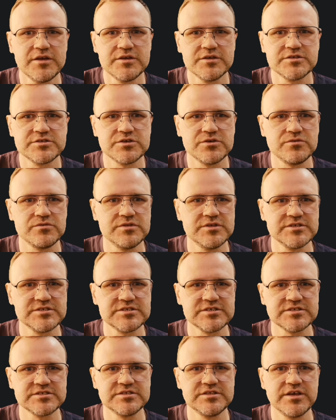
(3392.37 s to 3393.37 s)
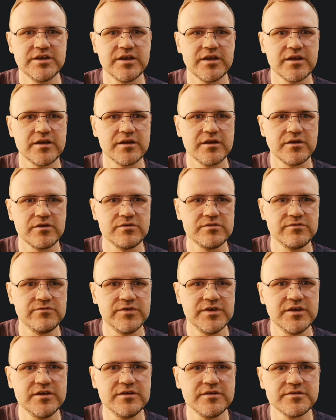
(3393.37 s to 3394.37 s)
So this is the
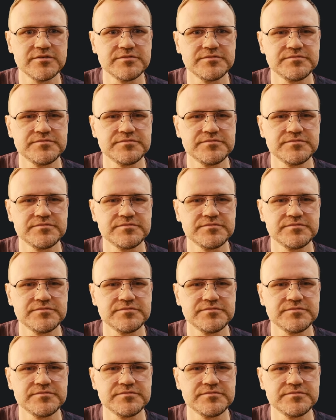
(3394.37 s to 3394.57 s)
config,